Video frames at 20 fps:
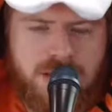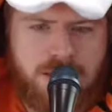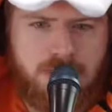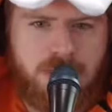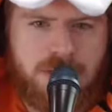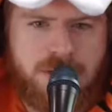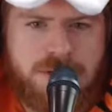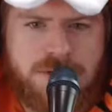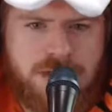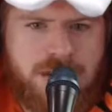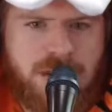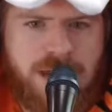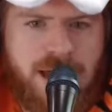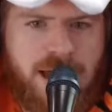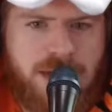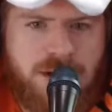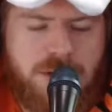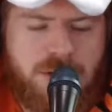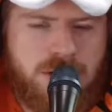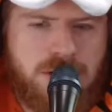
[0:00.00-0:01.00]
Like,
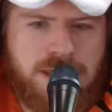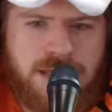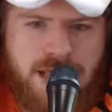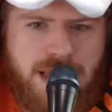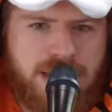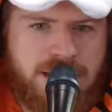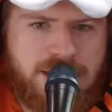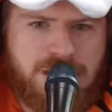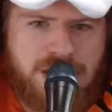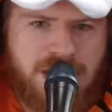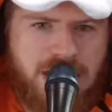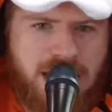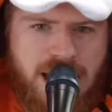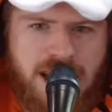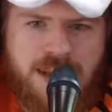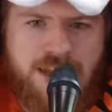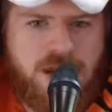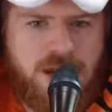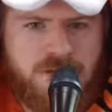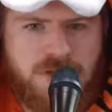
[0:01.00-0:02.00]
personally, I don't engage in
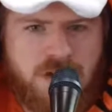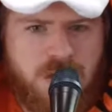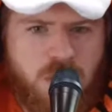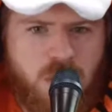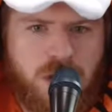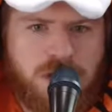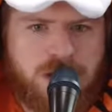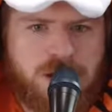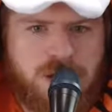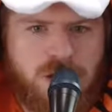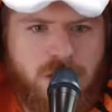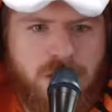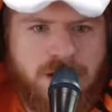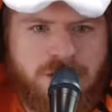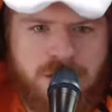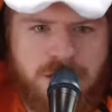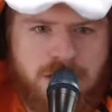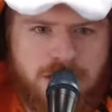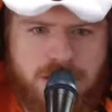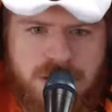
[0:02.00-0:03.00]
any of it
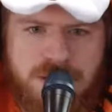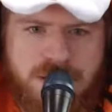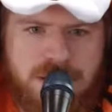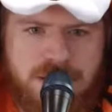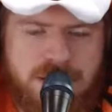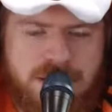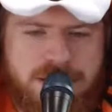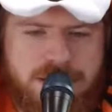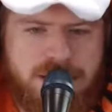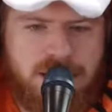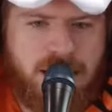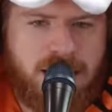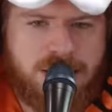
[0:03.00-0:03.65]
whatsoever because